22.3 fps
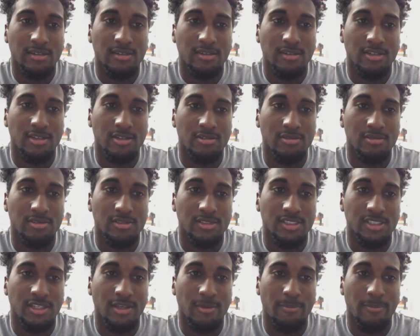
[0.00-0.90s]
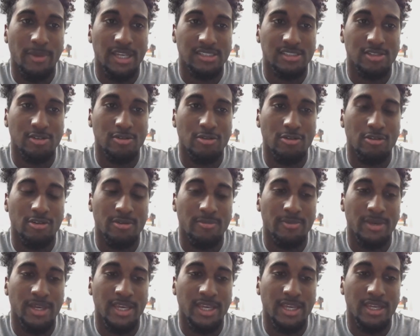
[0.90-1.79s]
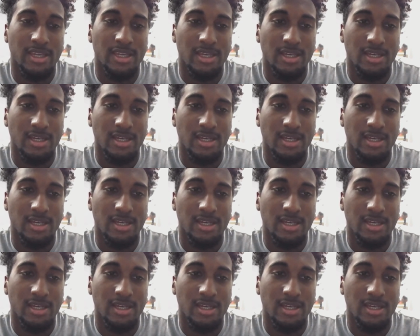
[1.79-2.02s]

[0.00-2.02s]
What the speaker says: You know, just get back to the quarterback,